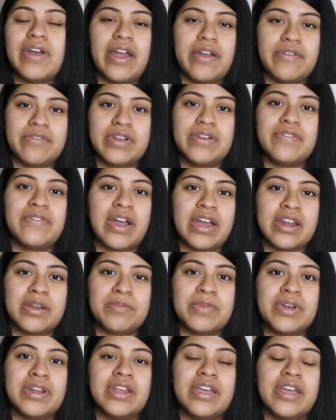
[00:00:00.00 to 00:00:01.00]
every
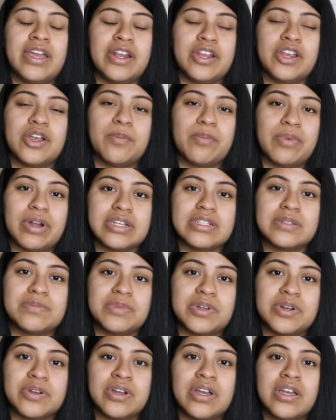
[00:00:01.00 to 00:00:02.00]
vitamin in your breast
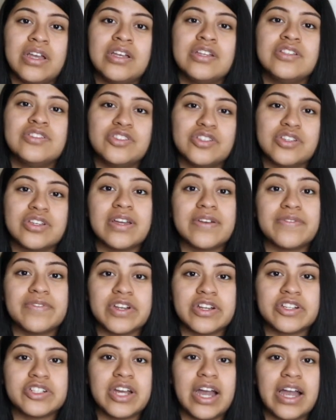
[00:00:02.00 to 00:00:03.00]
milk to give
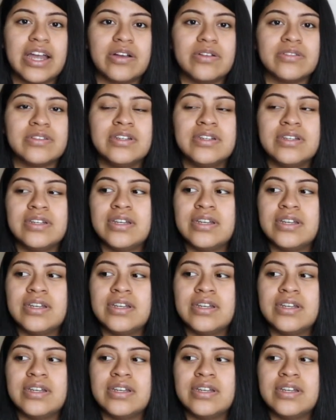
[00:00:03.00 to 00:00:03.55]
your child.